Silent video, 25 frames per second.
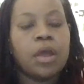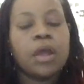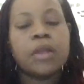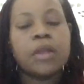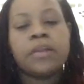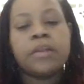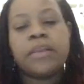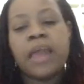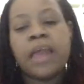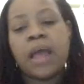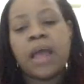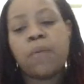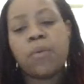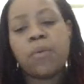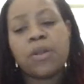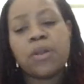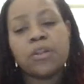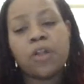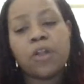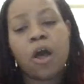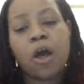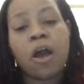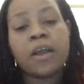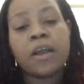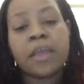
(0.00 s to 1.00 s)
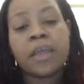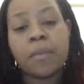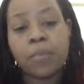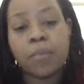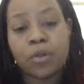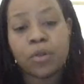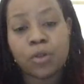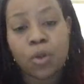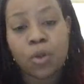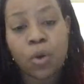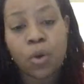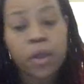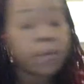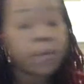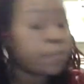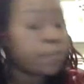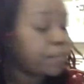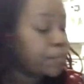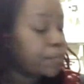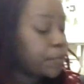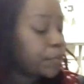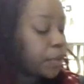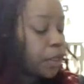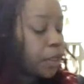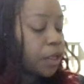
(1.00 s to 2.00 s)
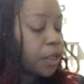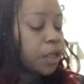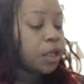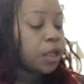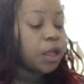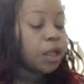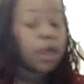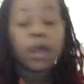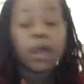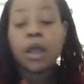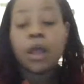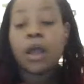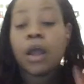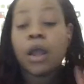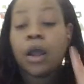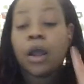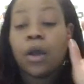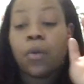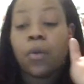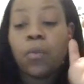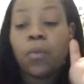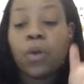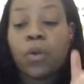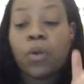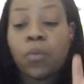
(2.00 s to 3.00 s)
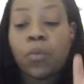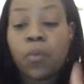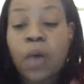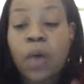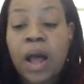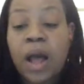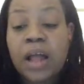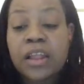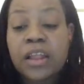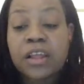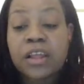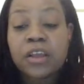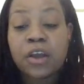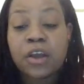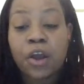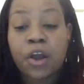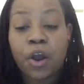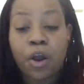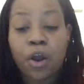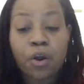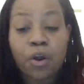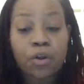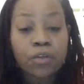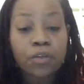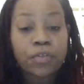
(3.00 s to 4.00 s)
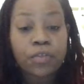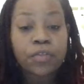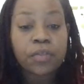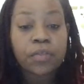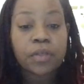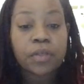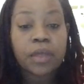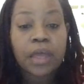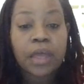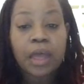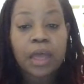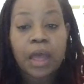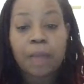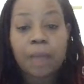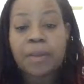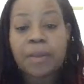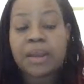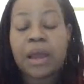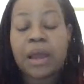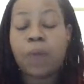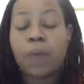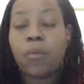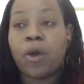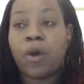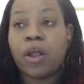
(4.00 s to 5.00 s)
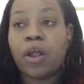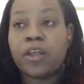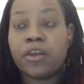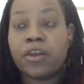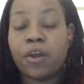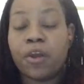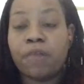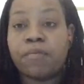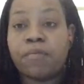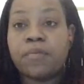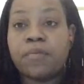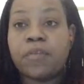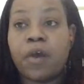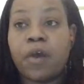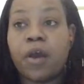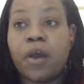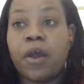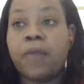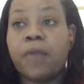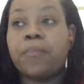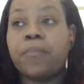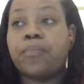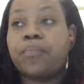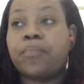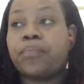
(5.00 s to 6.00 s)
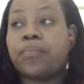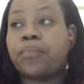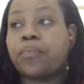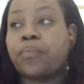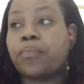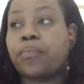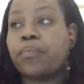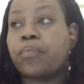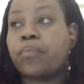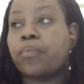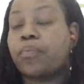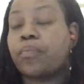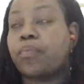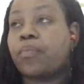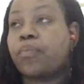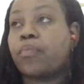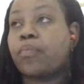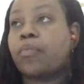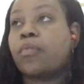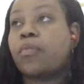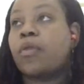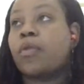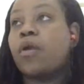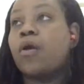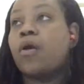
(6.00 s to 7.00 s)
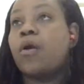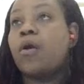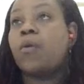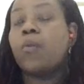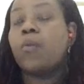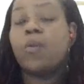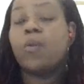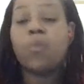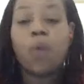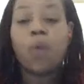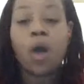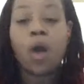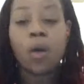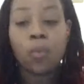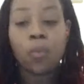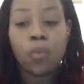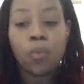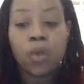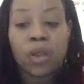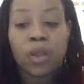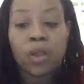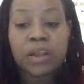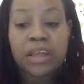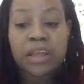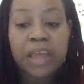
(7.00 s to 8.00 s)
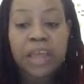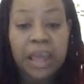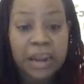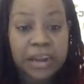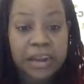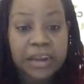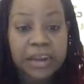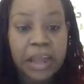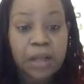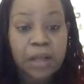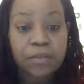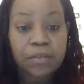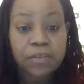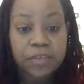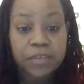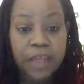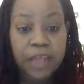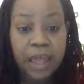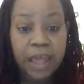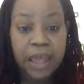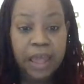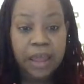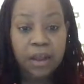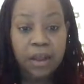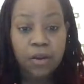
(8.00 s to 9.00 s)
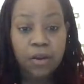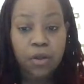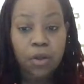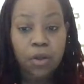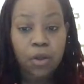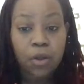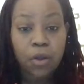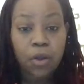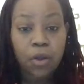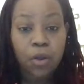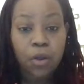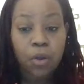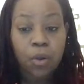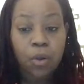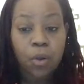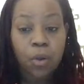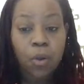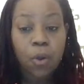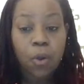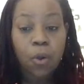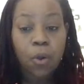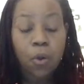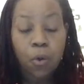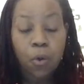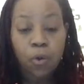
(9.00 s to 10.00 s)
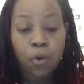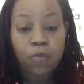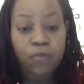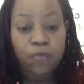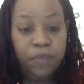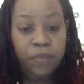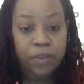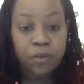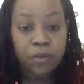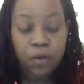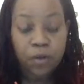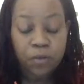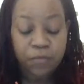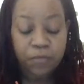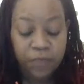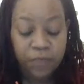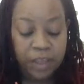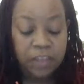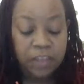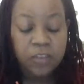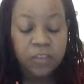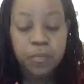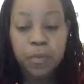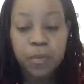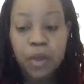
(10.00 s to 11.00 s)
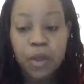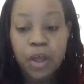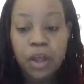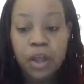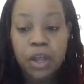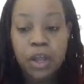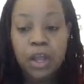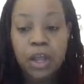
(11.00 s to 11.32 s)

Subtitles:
then when Locke and Malloy, when Wally Kurth, not Wally Kurth, sorry. When Walt Willey had announced that on Facebook,